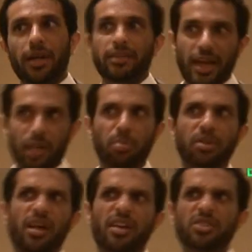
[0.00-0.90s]
And that
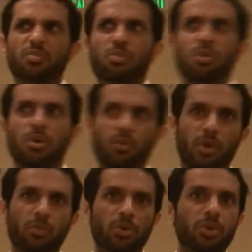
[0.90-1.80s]
applies in more what we